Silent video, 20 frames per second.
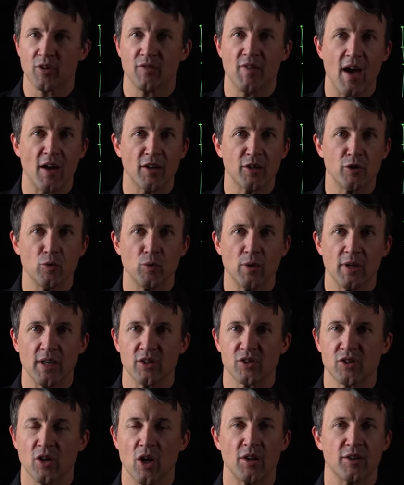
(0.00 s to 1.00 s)
to value
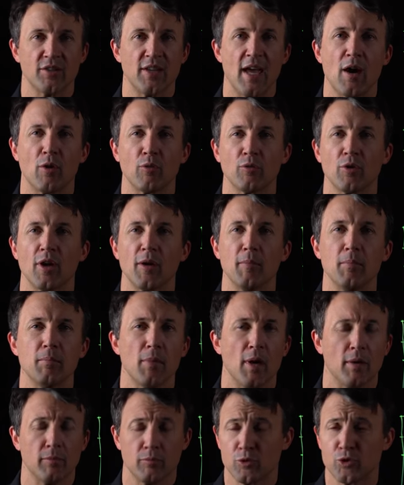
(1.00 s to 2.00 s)
is cut down
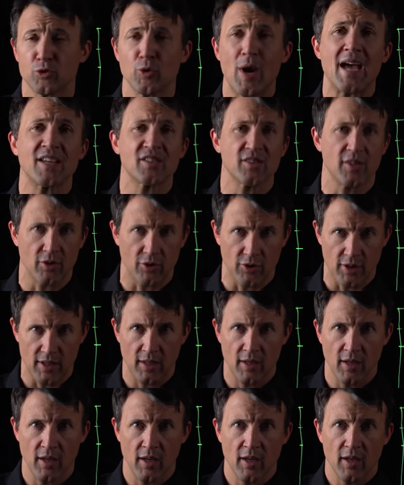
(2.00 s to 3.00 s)
um,
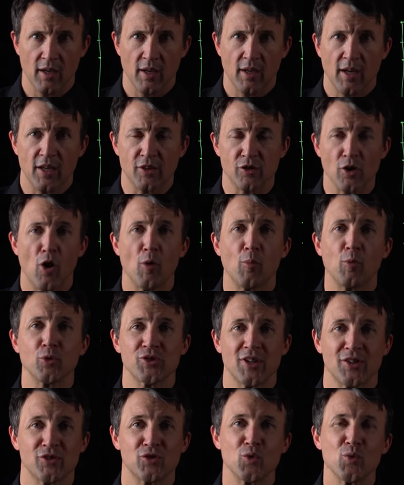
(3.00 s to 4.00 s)
drastically. It's
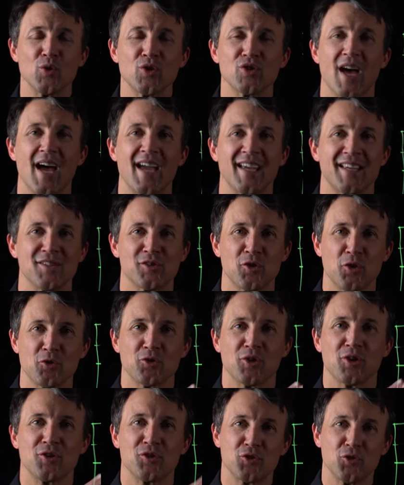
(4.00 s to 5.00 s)
almost as soon as I can start
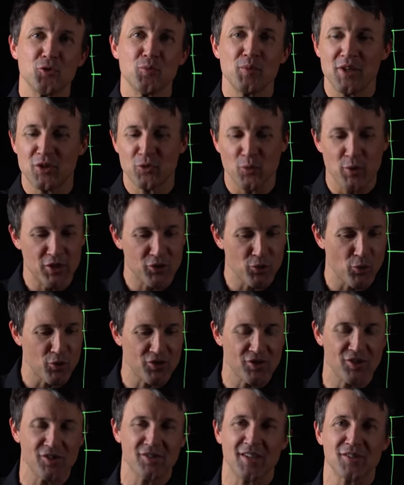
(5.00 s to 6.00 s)
to consume these
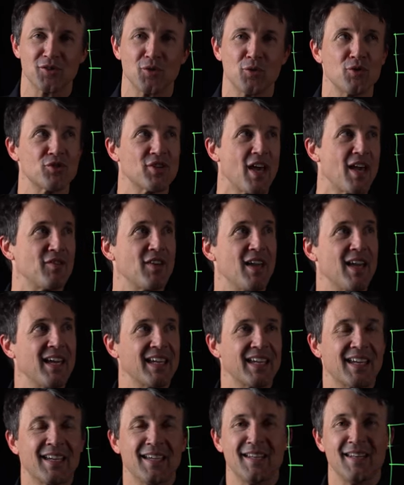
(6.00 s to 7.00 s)
resources, as soon as I've
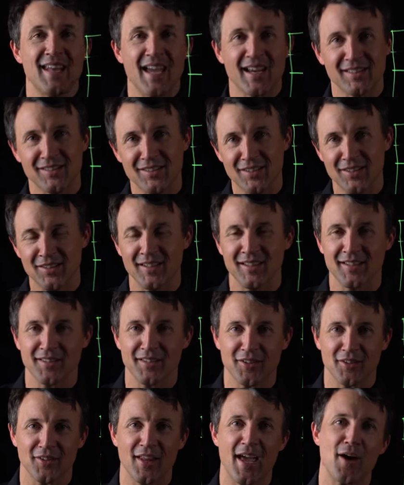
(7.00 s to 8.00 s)
connected
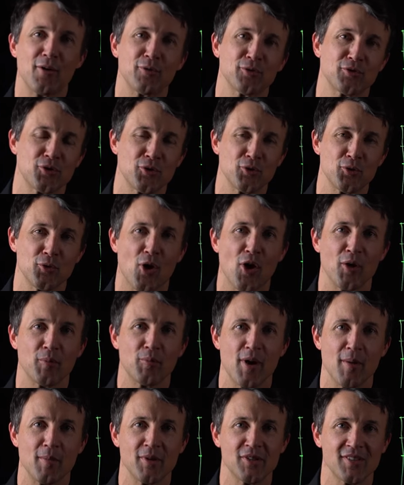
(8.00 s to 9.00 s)
the cloud to on
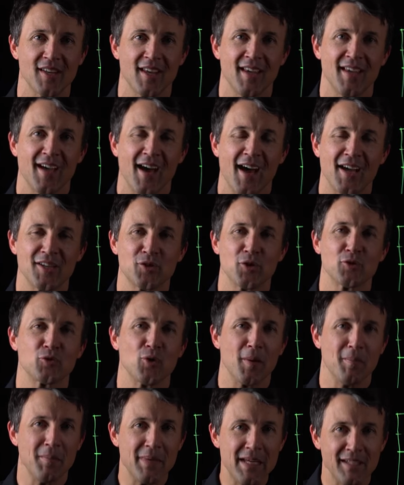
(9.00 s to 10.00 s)
premise, I start
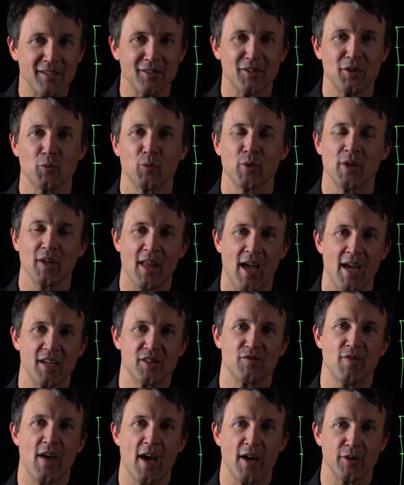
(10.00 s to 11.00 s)
to immediately
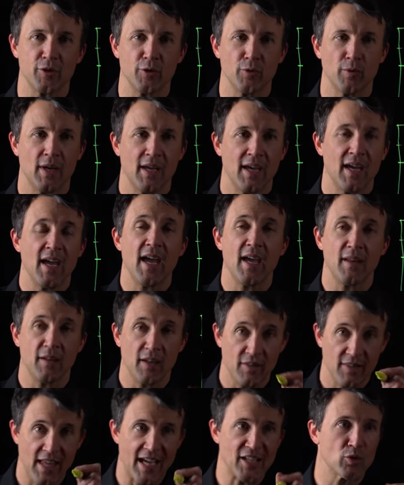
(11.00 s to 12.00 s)
realize value.
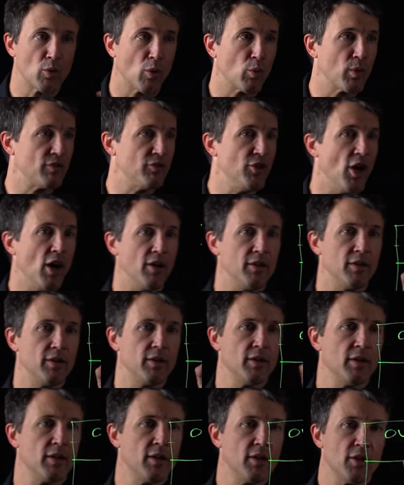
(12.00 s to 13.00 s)
And that's what we've done.
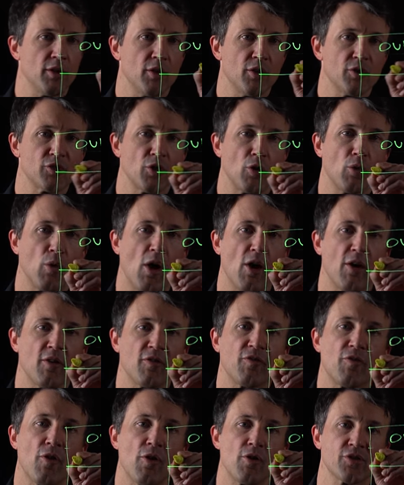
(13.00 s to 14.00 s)
So our
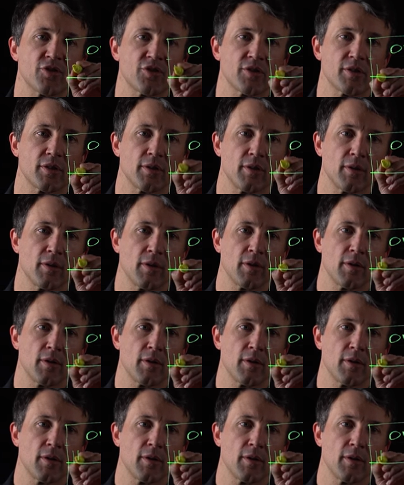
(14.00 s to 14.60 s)
first